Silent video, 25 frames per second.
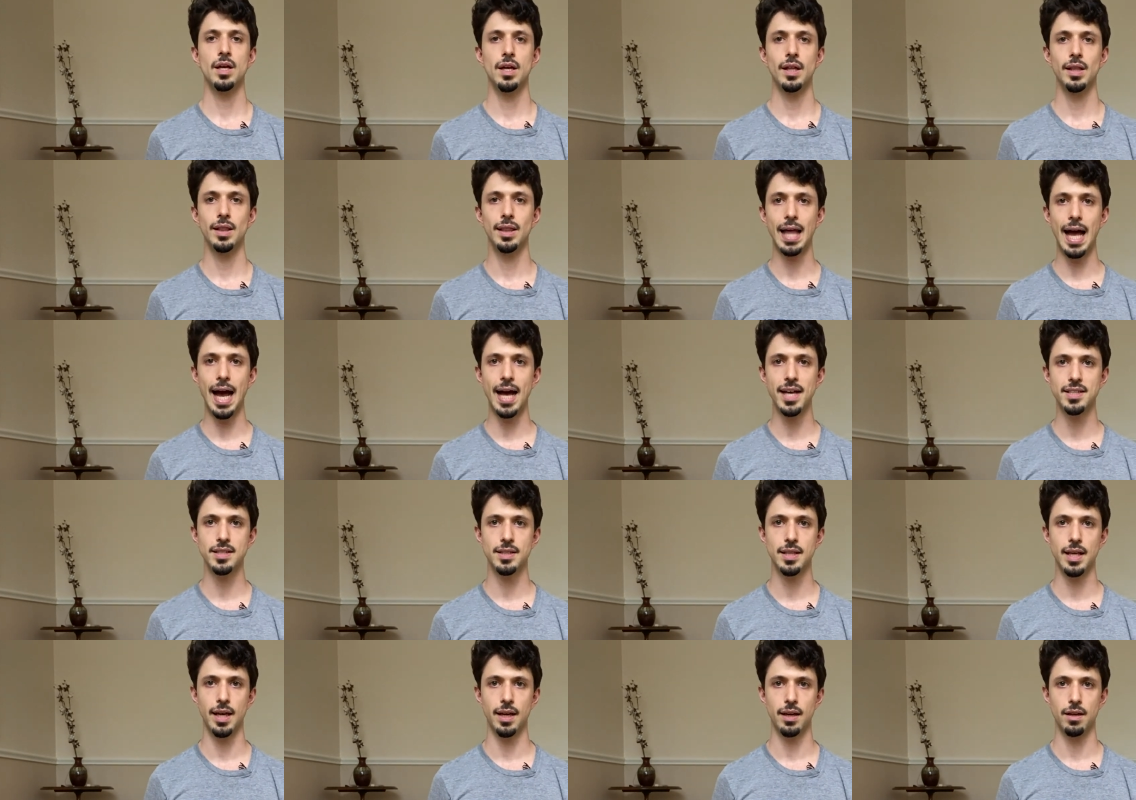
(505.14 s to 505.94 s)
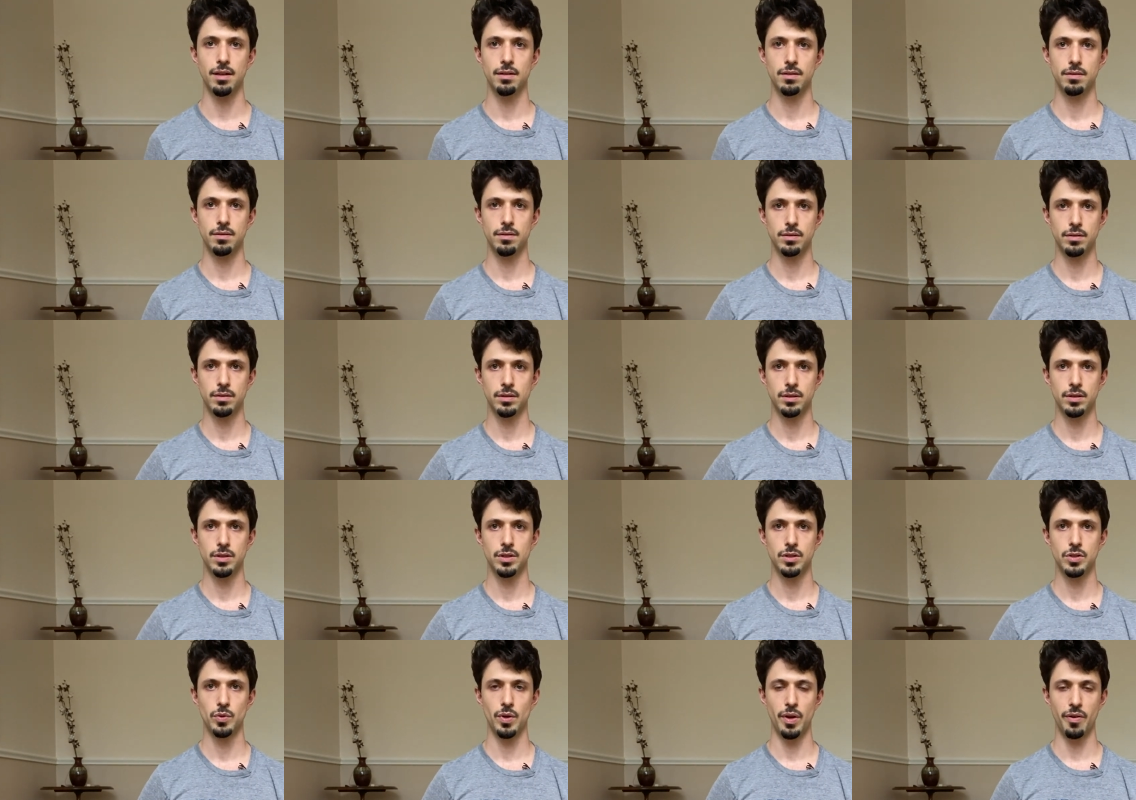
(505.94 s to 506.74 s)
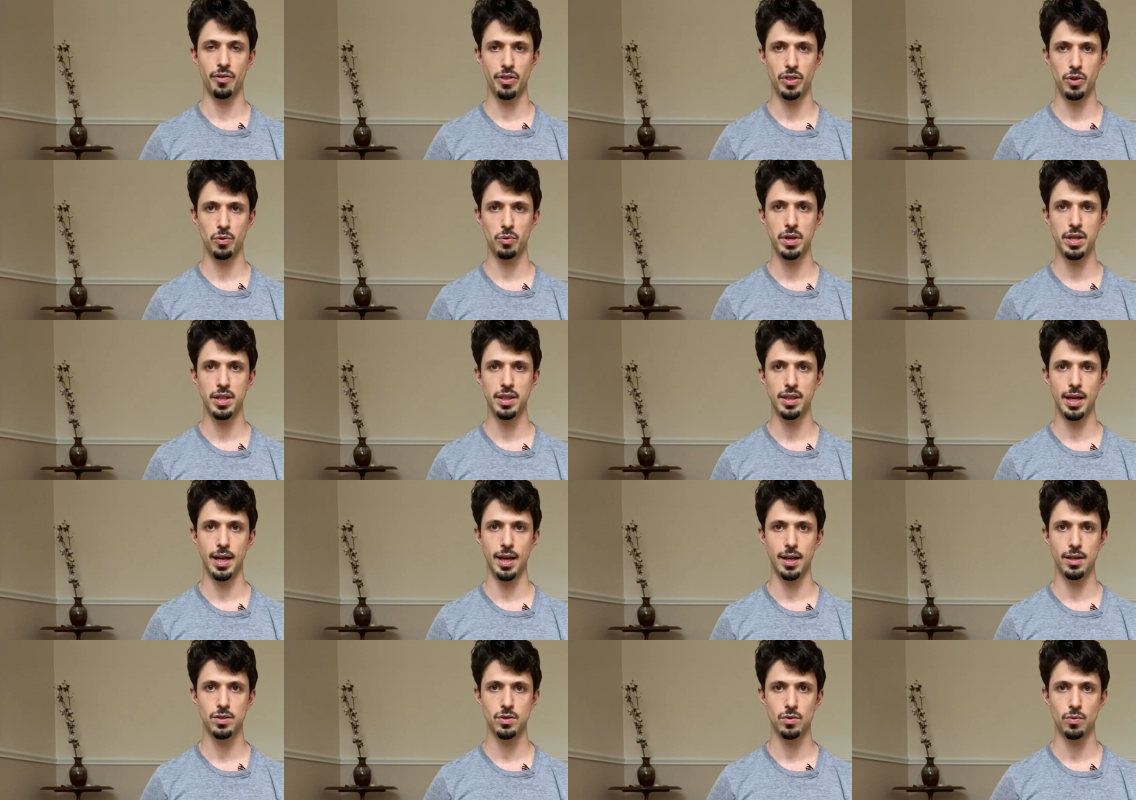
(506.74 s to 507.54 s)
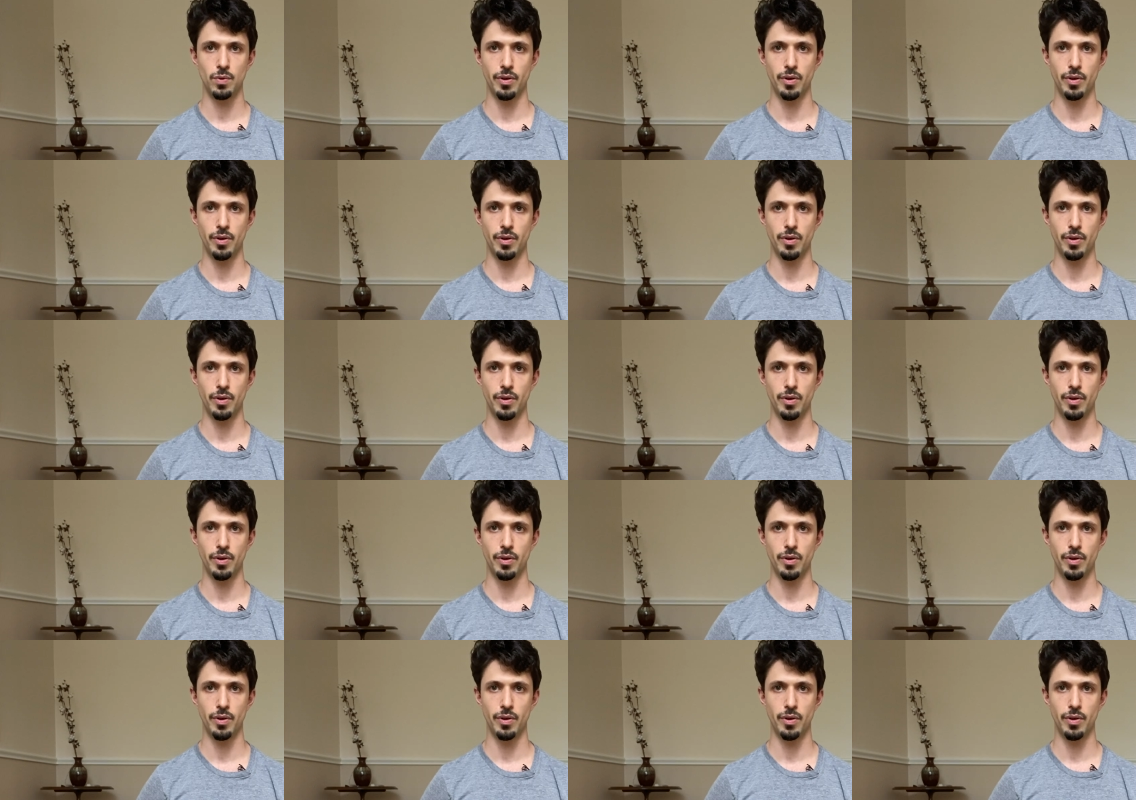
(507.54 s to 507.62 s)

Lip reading: Last thing, so we have three things.